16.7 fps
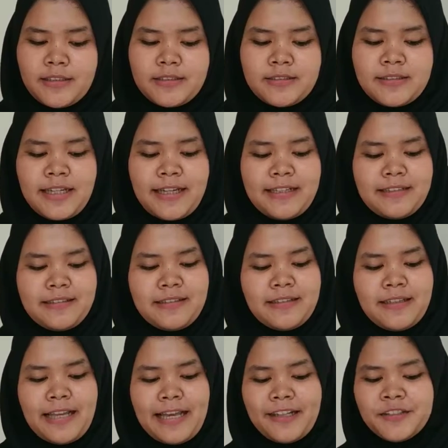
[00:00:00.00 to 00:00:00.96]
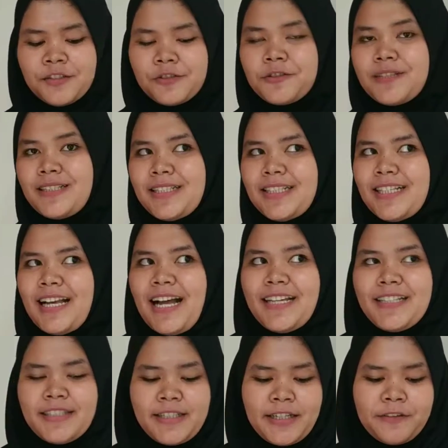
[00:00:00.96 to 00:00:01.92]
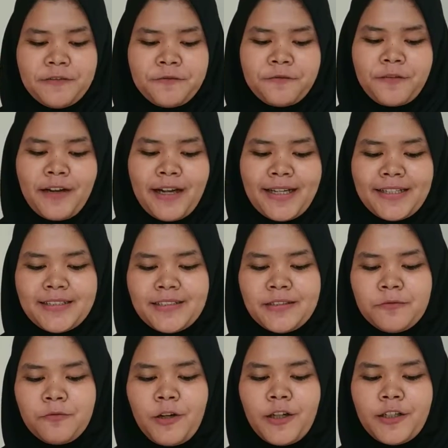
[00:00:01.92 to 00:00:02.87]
Then actually I can feel